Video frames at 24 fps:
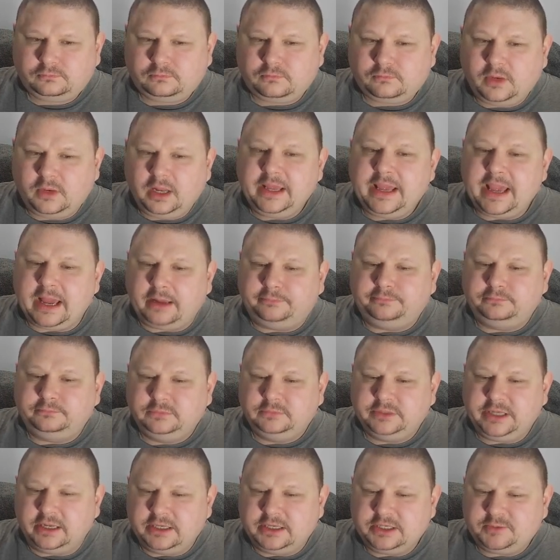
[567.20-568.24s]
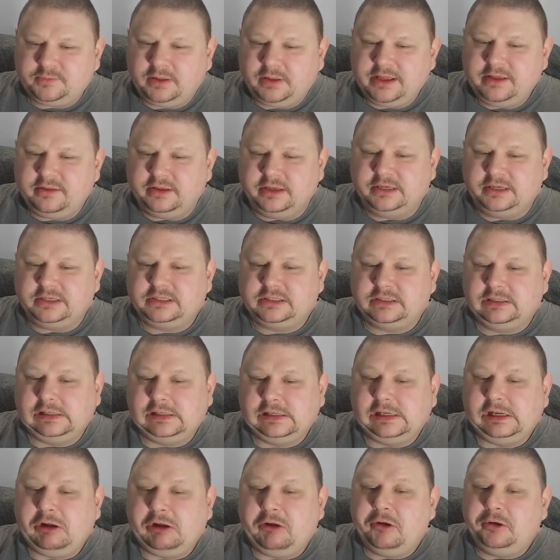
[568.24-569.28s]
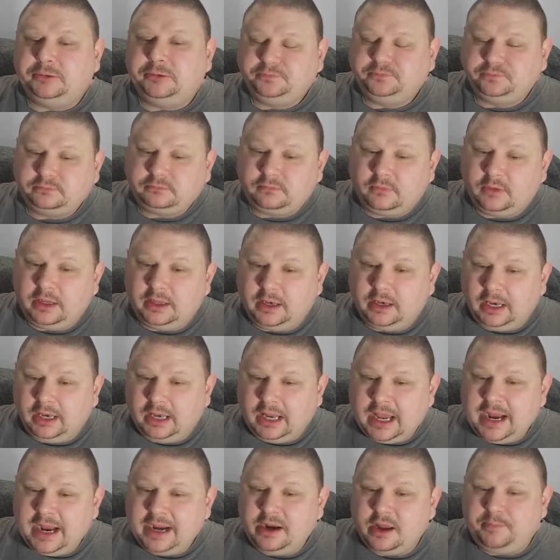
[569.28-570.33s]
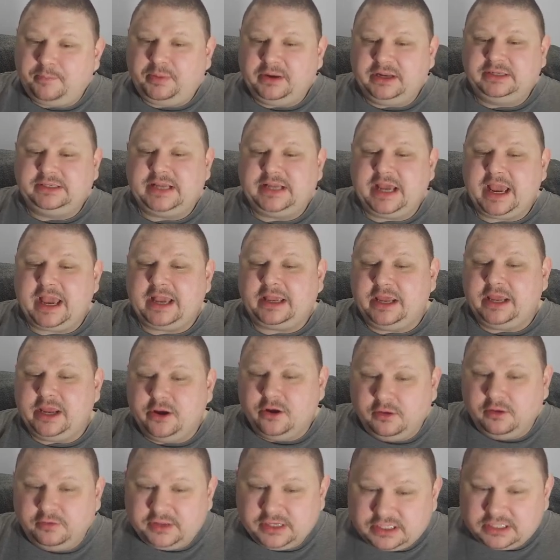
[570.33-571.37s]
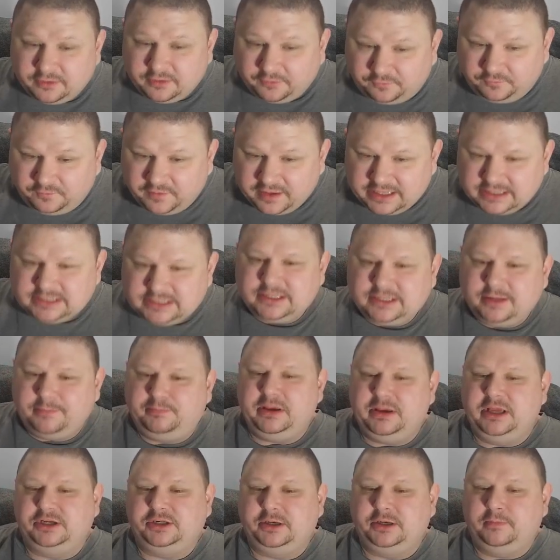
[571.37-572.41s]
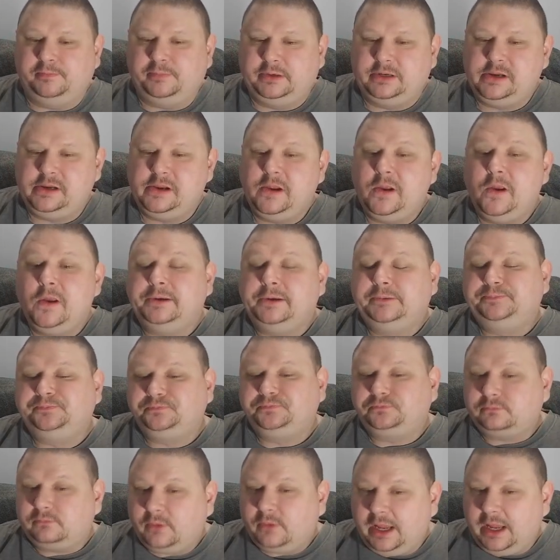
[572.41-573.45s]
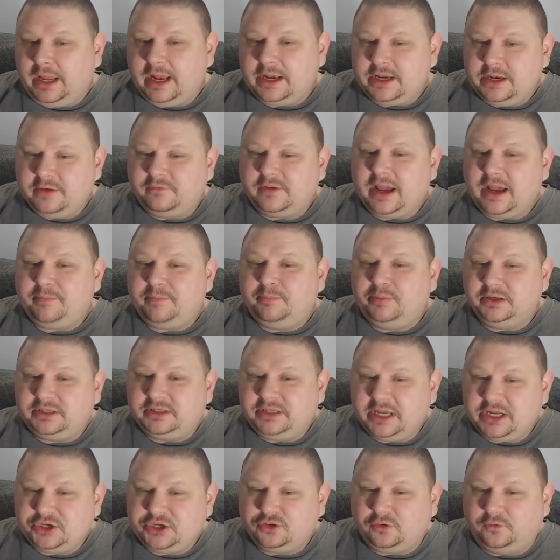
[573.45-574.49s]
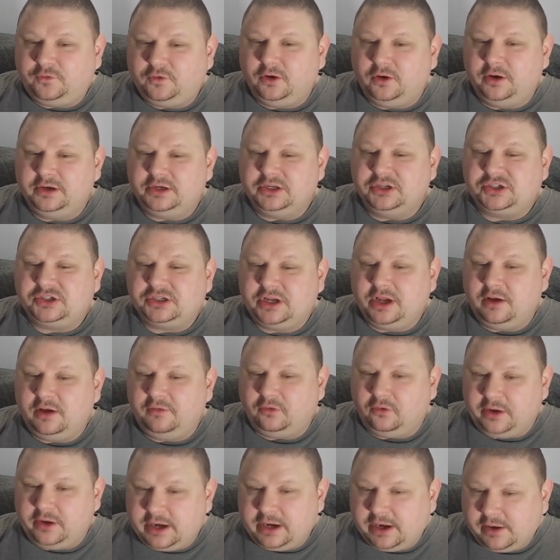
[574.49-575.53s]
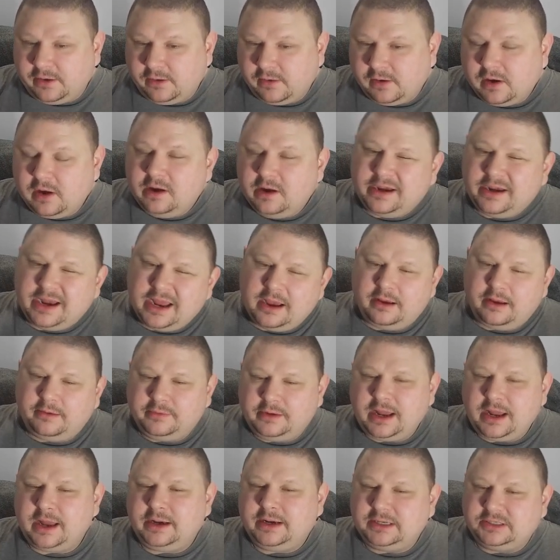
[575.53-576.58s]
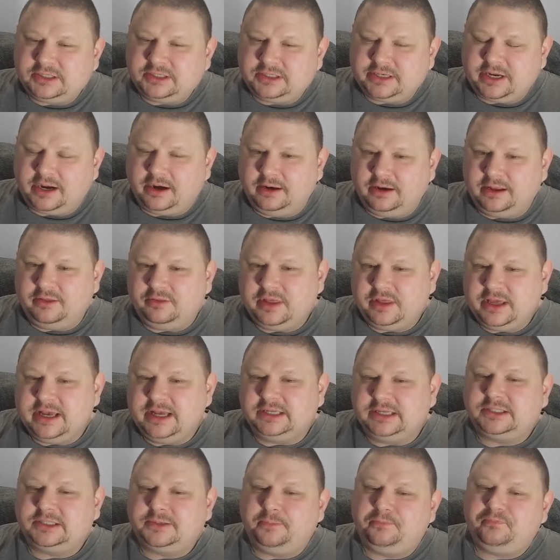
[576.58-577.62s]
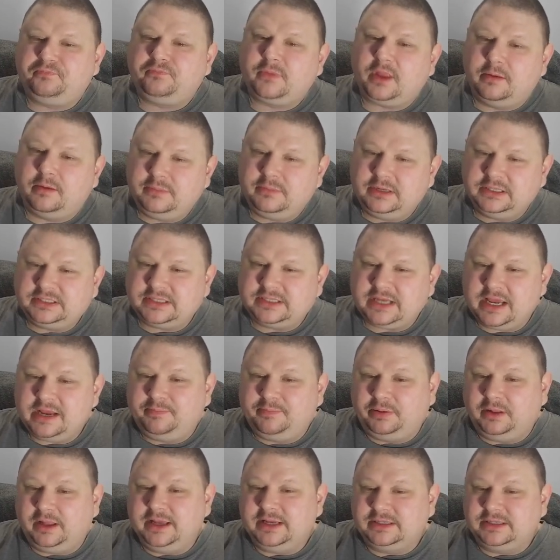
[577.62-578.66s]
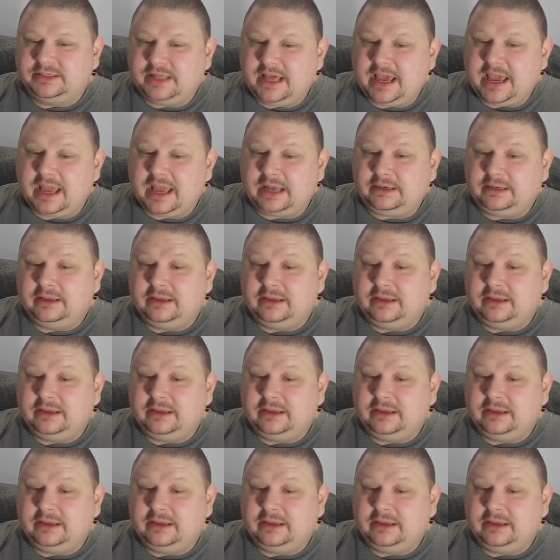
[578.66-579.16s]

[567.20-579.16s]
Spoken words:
Yeah, let's play this. Line up an attack here. This defends the bishop. And you've got potential for a discovery here. Now, not necessarily this, but say he plays that.